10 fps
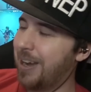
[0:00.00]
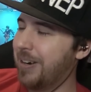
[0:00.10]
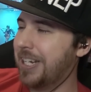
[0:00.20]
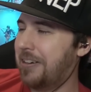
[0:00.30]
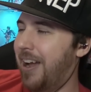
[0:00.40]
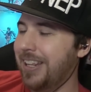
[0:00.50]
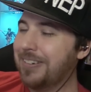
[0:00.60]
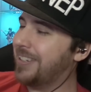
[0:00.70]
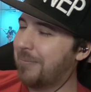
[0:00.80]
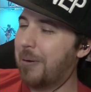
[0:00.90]
Somebody chat.
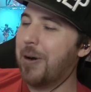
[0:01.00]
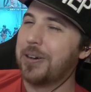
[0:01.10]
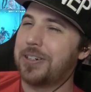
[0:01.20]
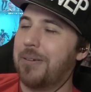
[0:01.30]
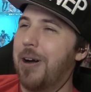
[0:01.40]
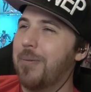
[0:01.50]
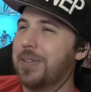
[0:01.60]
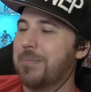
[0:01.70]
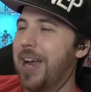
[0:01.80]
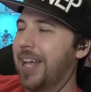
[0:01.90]
There's some emotional
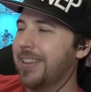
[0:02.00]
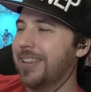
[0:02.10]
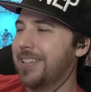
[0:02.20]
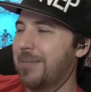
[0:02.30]
moments, man.